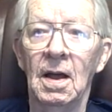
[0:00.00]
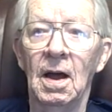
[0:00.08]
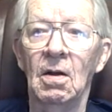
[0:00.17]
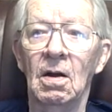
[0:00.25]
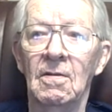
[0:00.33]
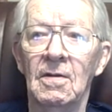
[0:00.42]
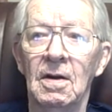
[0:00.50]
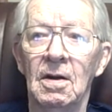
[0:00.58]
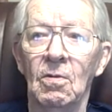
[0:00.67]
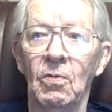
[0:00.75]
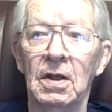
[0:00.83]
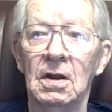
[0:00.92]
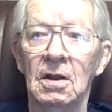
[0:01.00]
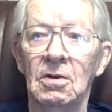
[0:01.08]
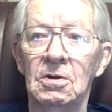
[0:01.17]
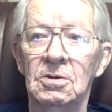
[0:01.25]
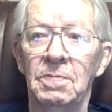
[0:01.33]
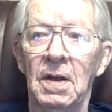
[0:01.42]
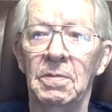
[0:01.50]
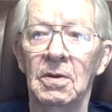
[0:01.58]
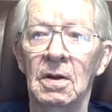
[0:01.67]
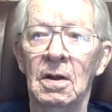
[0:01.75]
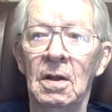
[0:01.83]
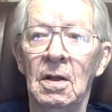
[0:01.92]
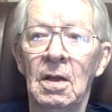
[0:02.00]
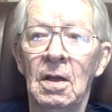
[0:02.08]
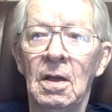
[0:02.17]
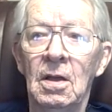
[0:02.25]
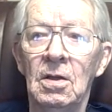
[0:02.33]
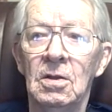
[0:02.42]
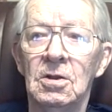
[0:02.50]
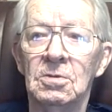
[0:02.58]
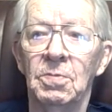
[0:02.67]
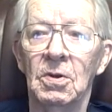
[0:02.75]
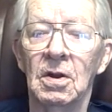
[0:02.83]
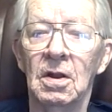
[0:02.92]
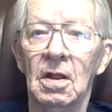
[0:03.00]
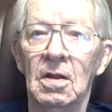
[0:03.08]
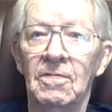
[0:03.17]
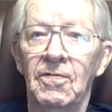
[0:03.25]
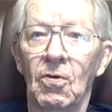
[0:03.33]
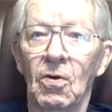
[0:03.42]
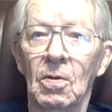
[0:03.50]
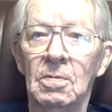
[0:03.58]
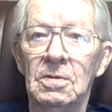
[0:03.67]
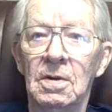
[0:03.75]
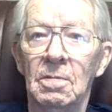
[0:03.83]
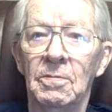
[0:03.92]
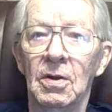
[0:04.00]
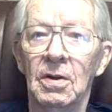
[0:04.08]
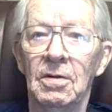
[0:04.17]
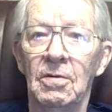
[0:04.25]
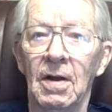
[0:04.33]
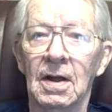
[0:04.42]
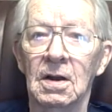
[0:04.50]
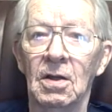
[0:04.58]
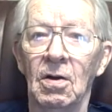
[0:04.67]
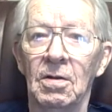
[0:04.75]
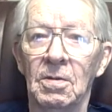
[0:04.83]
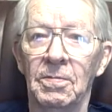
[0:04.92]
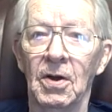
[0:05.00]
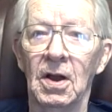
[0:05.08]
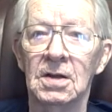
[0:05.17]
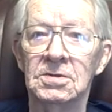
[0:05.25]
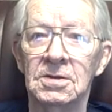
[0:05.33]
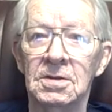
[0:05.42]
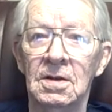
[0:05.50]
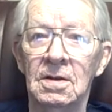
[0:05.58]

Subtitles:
However, in a weekly newspaper, you just put it in the forms and put it directly on the press.